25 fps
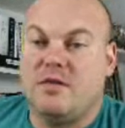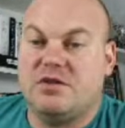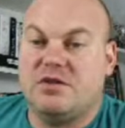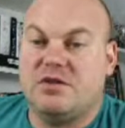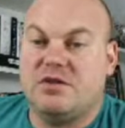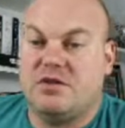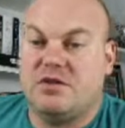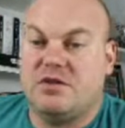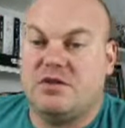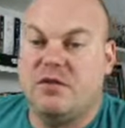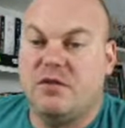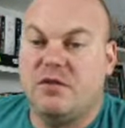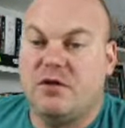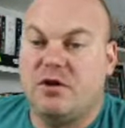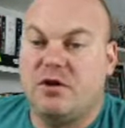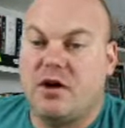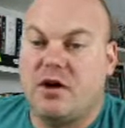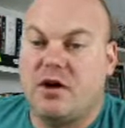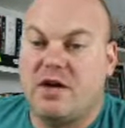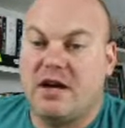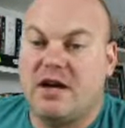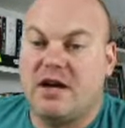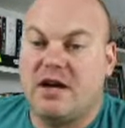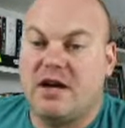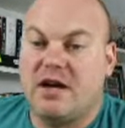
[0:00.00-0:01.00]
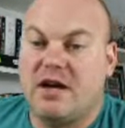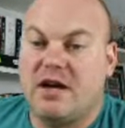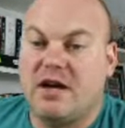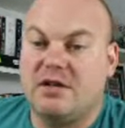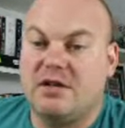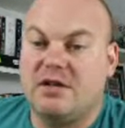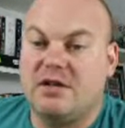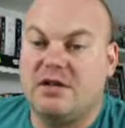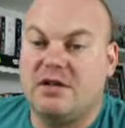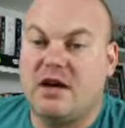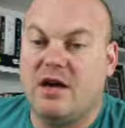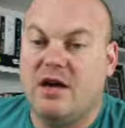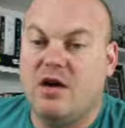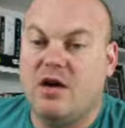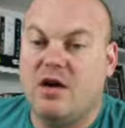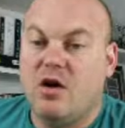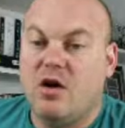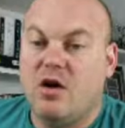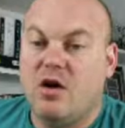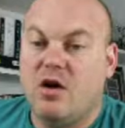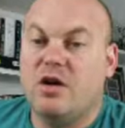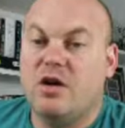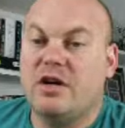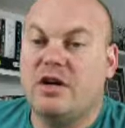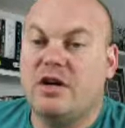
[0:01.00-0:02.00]
So if we go back up to there,
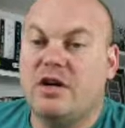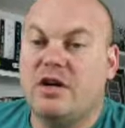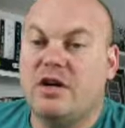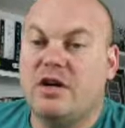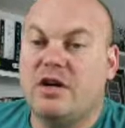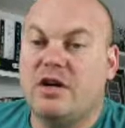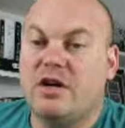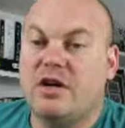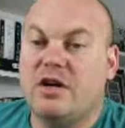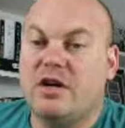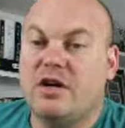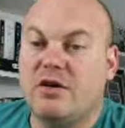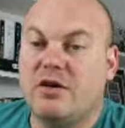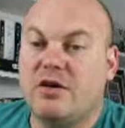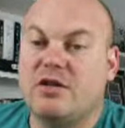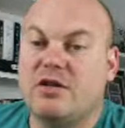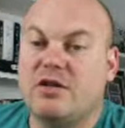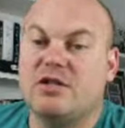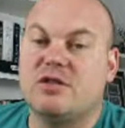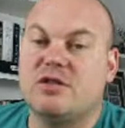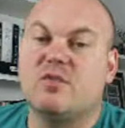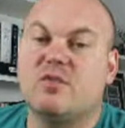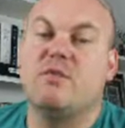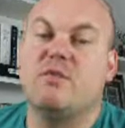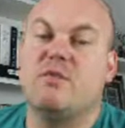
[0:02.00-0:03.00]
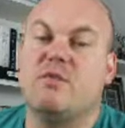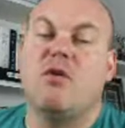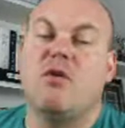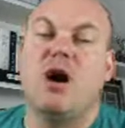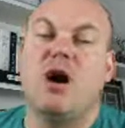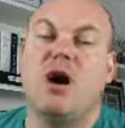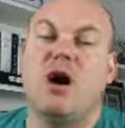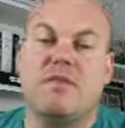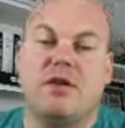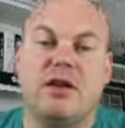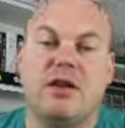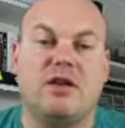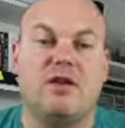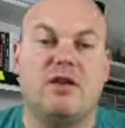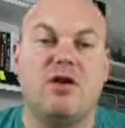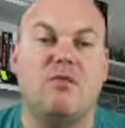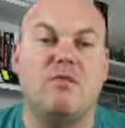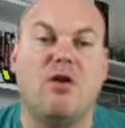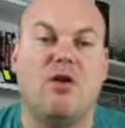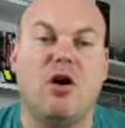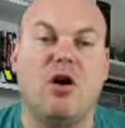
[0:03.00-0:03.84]
what considerations, and you might